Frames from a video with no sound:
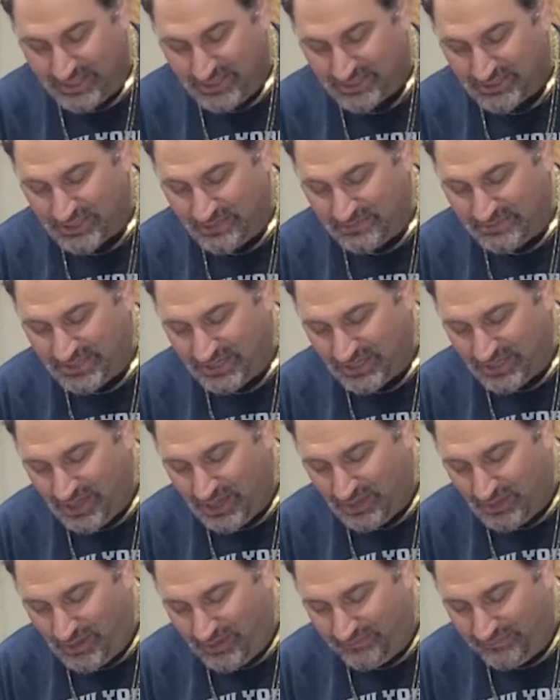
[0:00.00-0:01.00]
So I'm just going to
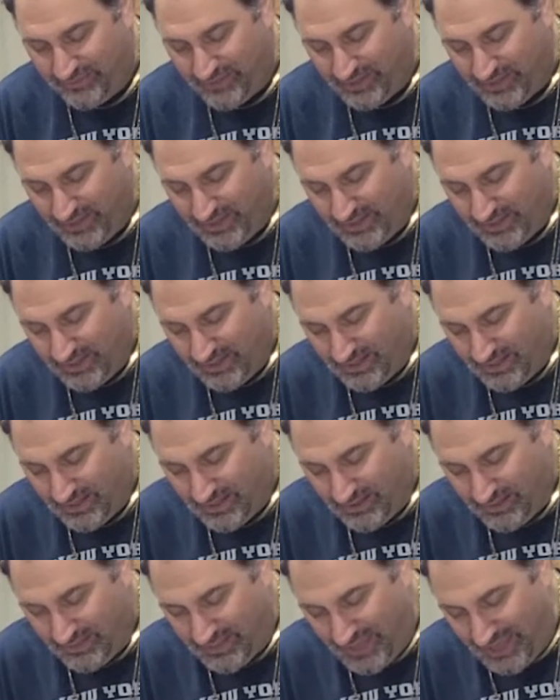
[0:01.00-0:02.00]
cut off
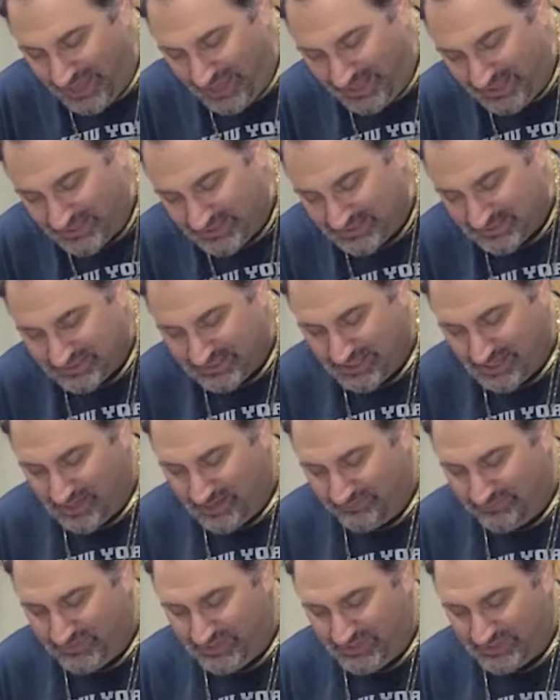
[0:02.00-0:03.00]
the ends
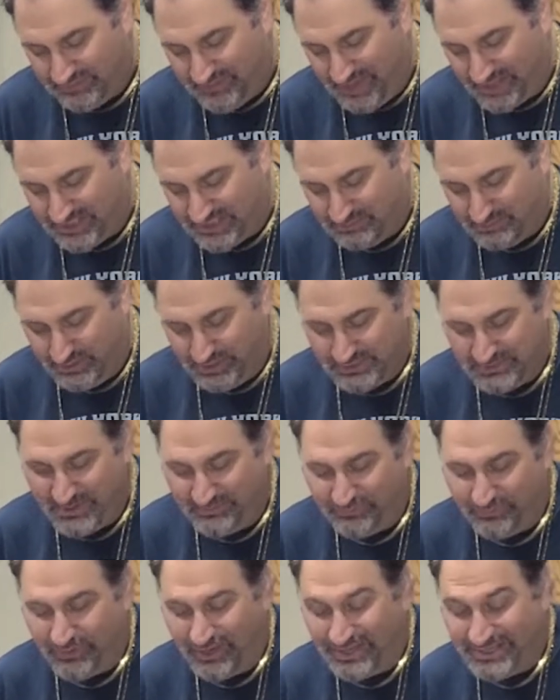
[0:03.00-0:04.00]
of these vegetables
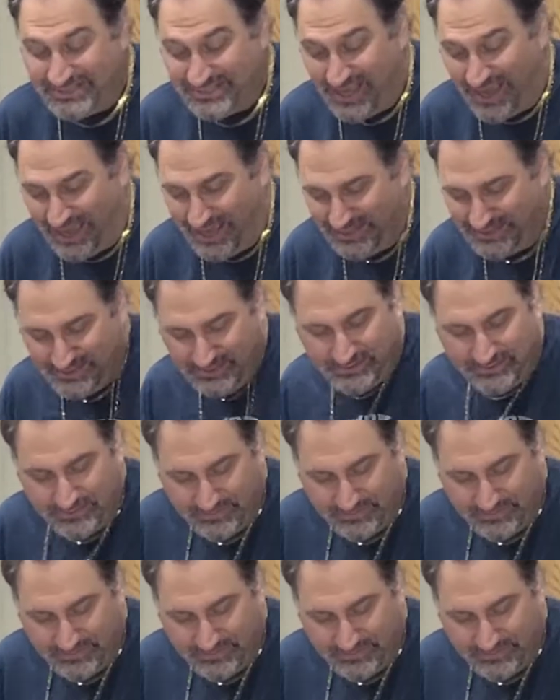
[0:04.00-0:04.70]
before I start.